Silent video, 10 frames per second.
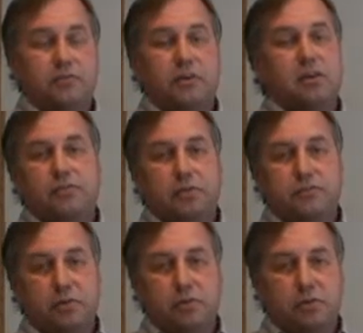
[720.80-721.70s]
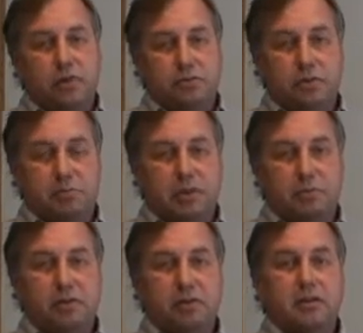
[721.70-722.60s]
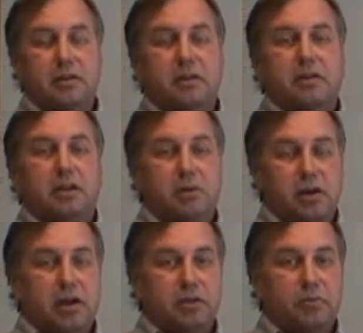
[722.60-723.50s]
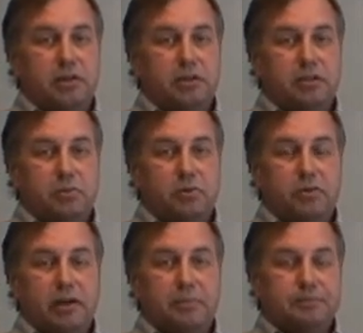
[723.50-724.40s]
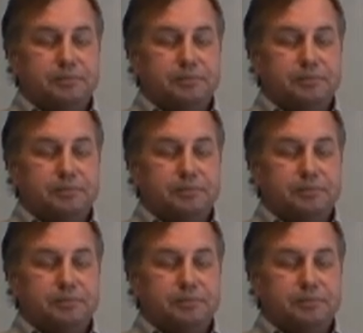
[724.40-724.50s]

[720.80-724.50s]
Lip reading: very few phone calls from people about how to run this program.